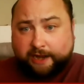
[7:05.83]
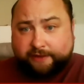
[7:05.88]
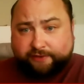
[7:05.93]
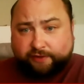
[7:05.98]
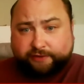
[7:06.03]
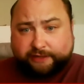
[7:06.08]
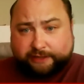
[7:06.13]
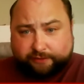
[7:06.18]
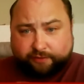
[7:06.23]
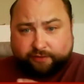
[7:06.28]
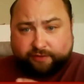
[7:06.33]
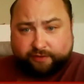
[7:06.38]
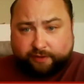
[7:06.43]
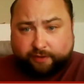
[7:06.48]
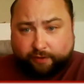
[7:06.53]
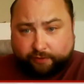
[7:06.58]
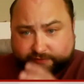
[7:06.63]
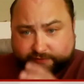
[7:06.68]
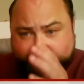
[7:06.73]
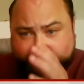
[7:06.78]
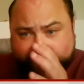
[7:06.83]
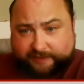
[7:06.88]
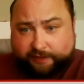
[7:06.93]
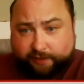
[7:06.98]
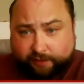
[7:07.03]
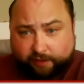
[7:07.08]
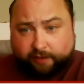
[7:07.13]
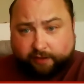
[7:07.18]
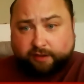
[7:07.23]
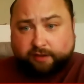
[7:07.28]
rather than a
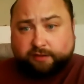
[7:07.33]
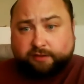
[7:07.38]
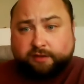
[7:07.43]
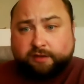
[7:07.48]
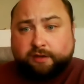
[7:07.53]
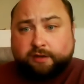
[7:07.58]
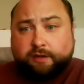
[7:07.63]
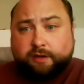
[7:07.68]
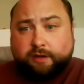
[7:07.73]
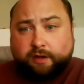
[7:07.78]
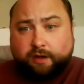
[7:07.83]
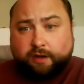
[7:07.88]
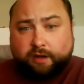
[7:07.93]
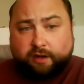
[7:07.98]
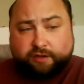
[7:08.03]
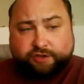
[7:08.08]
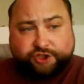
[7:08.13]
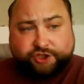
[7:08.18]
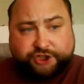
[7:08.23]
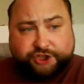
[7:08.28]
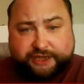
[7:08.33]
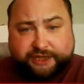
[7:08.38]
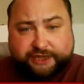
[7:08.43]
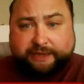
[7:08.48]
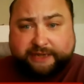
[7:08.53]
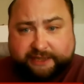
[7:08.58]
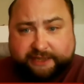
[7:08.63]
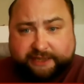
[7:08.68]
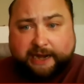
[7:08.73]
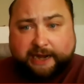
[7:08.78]
single
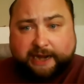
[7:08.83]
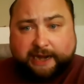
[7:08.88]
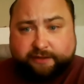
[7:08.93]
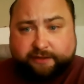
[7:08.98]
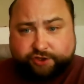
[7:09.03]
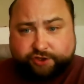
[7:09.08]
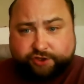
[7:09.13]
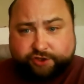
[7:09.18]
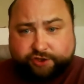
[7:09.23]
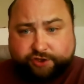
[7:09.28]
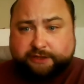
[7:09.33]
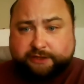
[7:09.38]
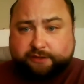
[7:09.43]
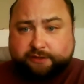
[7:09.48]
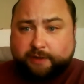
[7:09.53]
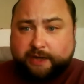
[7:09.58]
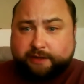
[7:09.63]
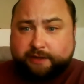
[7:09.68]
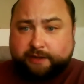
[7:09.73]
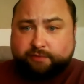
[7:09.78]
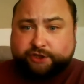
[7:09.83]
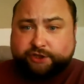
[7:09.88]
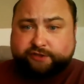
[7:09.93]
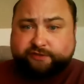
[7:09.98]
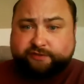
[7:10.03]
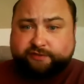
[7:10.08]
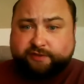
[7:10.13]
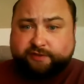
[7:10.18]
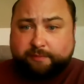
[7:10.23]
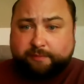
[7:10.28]
generic character sheet in
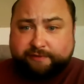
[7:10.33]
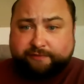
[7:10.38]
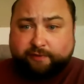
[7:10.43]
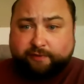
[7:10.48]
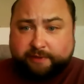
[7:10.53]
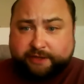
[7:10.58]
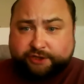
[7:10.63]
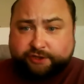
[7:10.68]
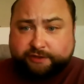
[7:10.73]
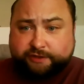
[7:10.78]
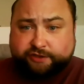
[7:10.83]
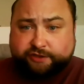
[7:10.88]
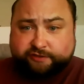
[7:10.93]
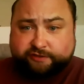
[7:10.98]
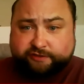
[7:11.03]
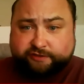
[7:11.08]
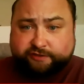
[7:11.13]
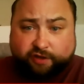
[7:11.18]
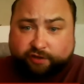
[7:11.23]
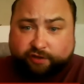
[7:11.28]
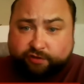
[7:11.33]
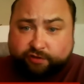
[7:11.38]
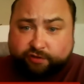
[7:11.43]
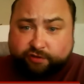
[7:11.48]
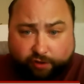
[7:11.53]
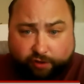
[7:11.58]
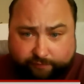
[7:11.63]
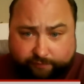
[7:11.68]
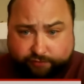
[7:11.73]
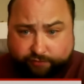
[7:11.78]
which some information is just not
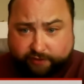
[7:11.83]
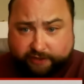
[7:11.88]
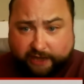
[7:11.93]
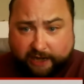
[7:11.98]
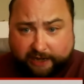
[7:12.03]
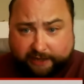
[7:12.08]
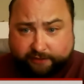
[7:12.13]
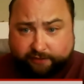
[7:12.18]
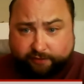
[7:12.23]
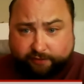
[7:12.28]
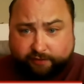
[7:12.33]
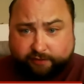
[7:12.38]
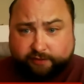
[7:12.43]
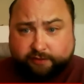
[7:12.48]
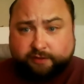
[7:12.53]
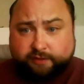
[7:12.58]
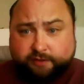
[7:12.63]
relevant to your character.